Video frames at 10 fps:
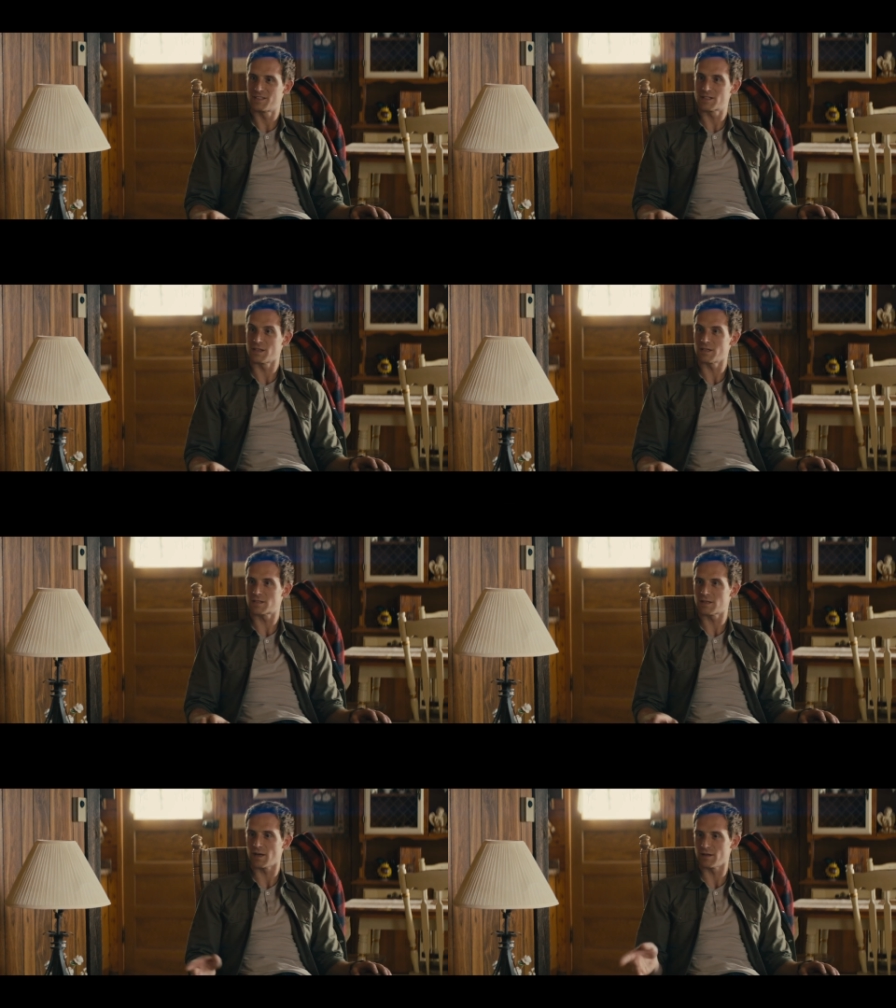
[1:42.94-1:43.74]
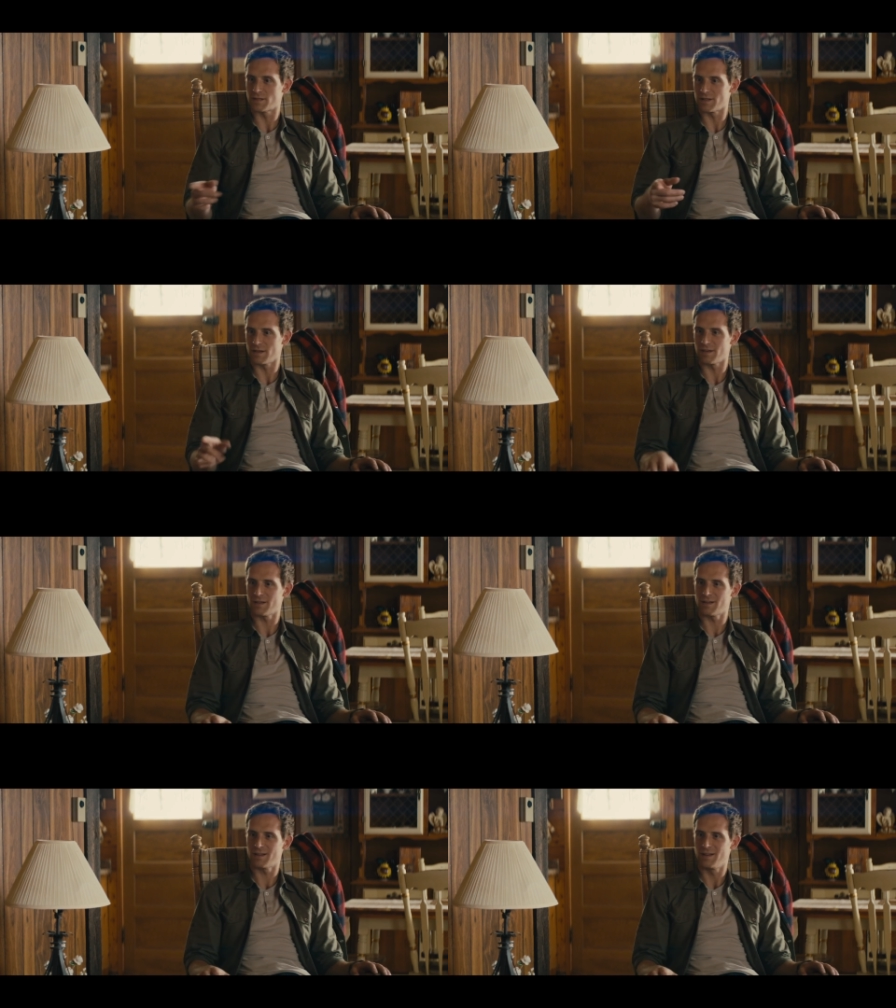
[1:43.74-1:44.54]
Sling and Snare, it's a
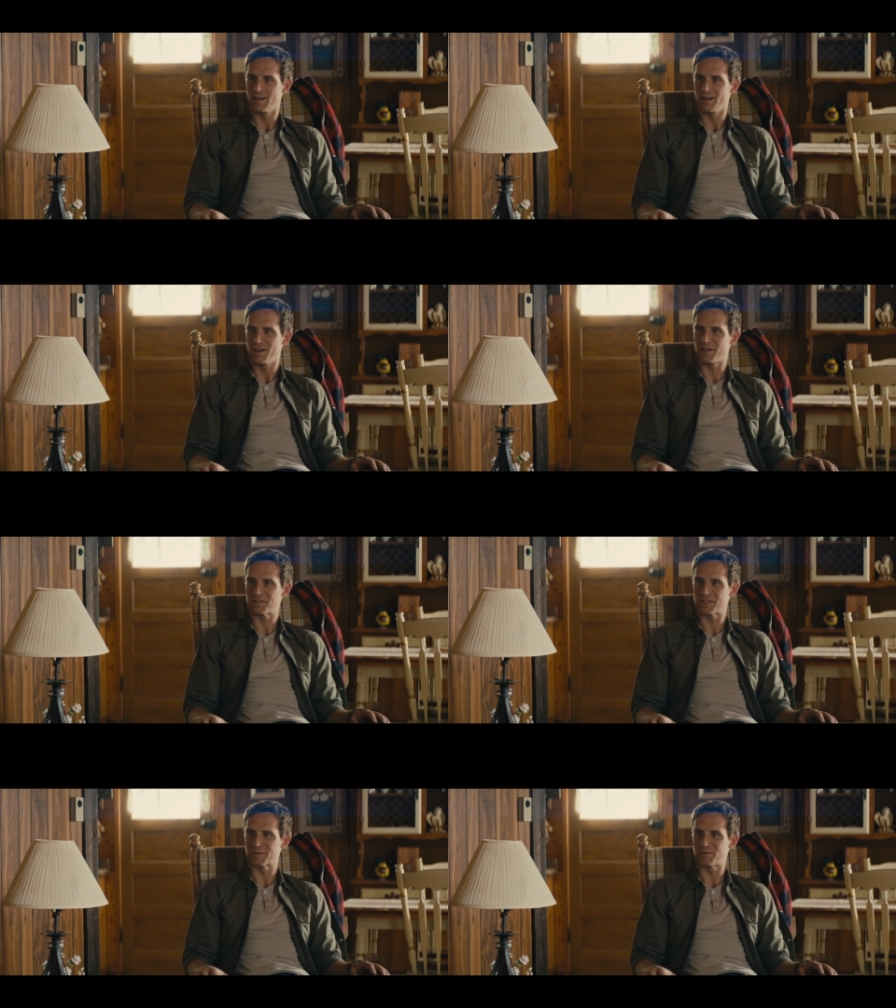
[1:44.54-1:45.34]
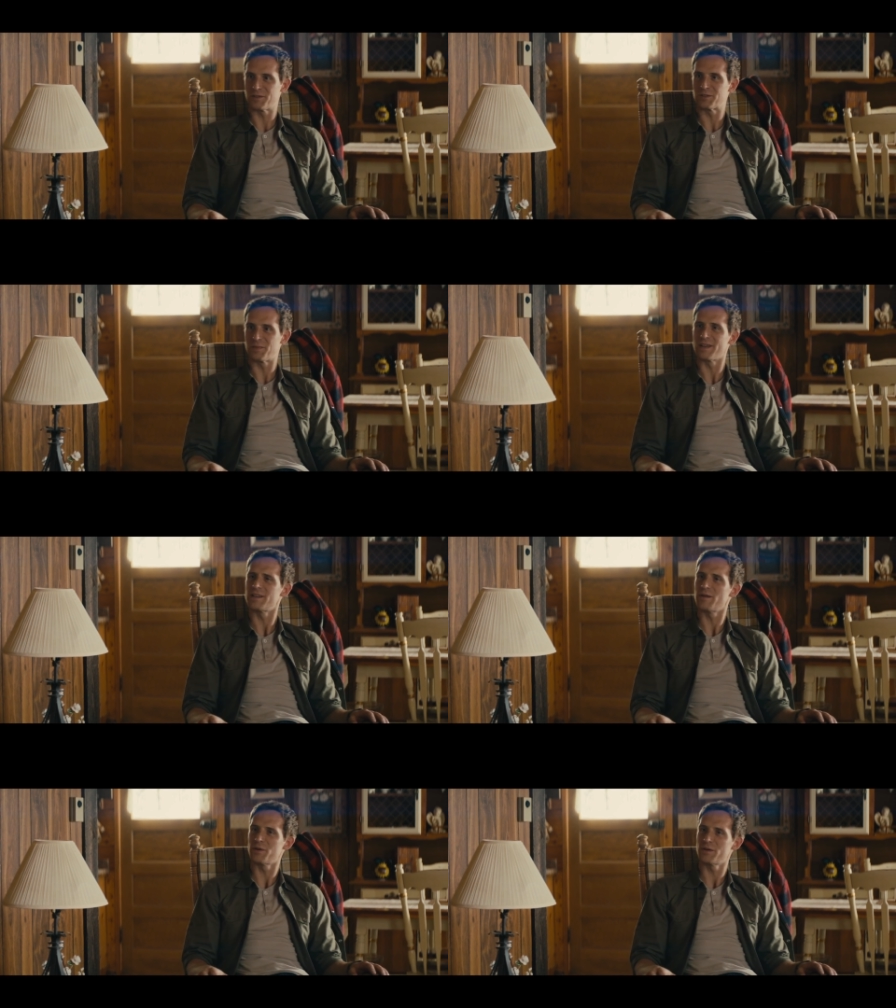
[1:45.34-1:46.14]
hunting and fish mag.
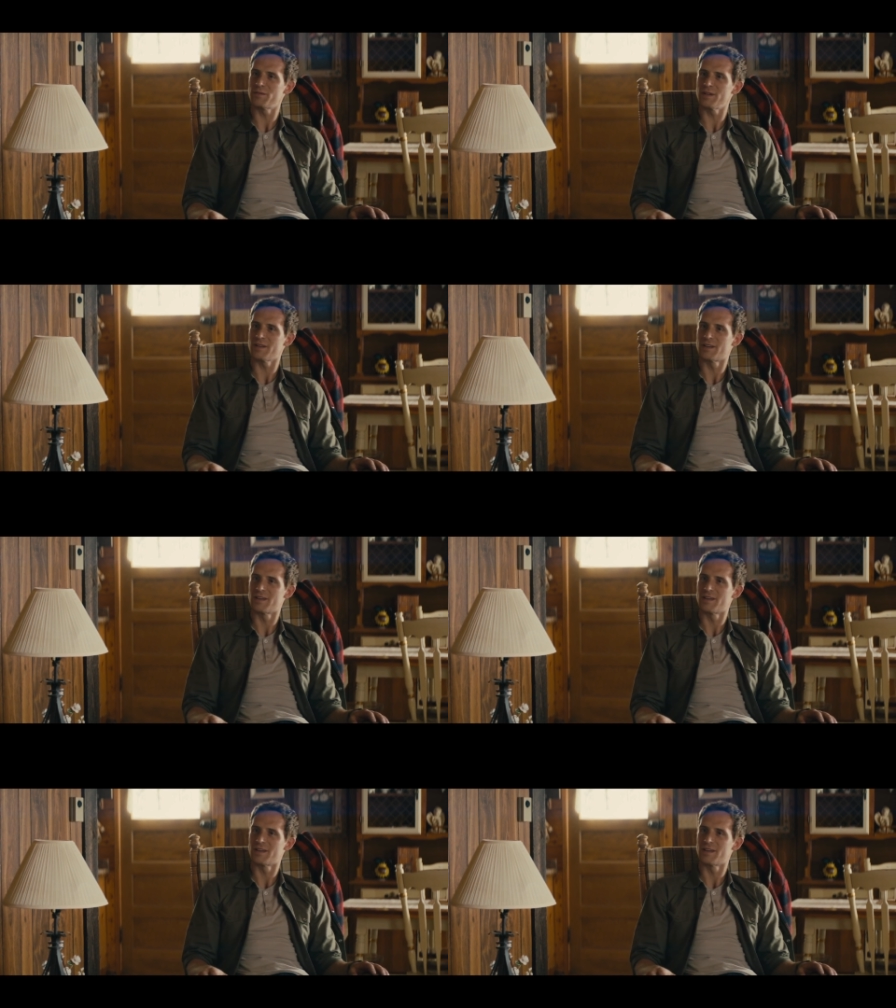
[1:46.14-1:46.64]
You ever heard of it?